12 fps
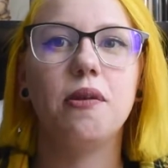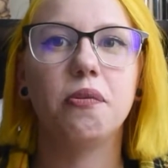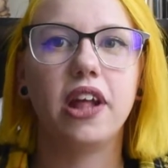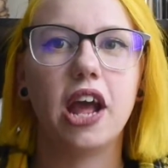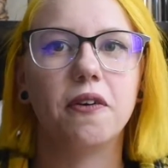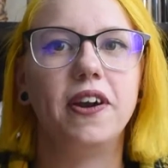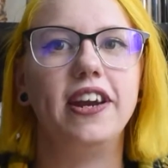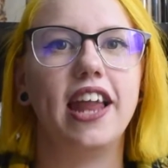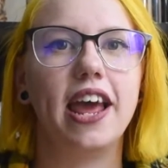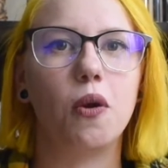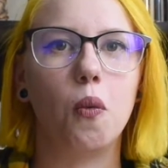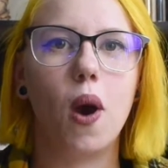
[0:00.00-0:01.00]
Typically I read
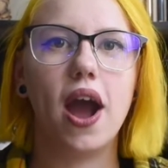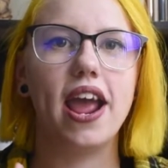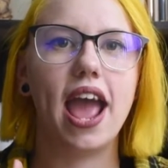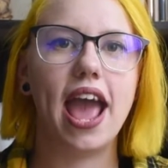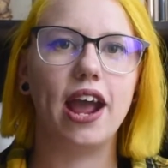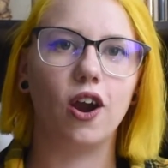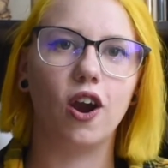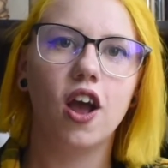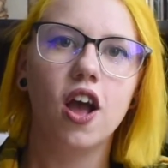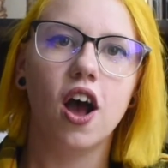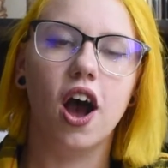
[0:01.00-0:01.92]
like YA or